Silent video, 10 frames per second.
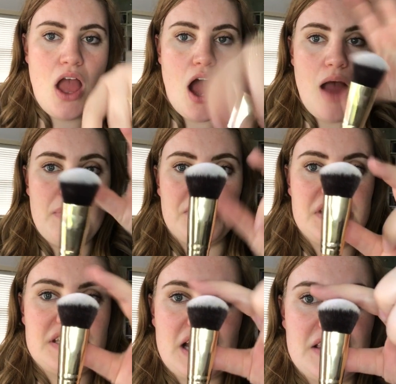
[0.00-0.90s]
And
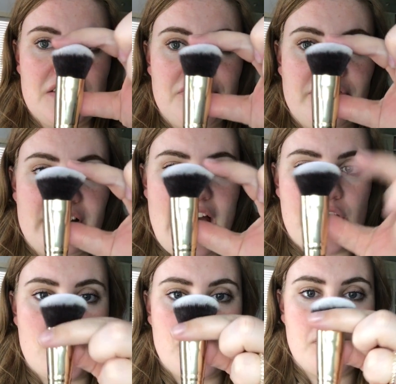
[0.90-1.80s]
this side, the
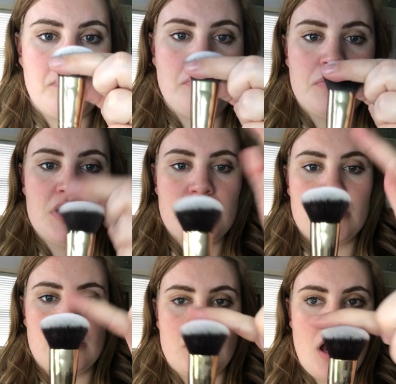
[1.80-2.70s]
flatter
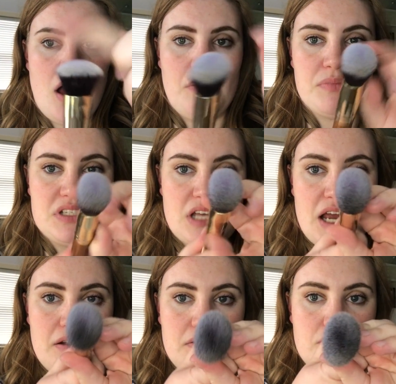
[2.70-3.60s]

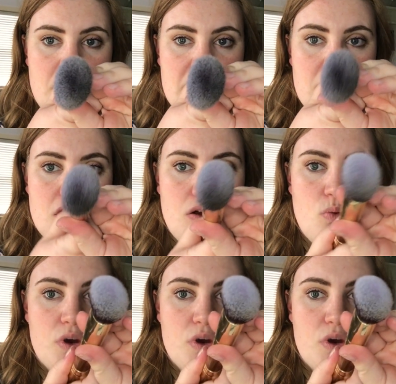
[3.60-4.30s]
side right here,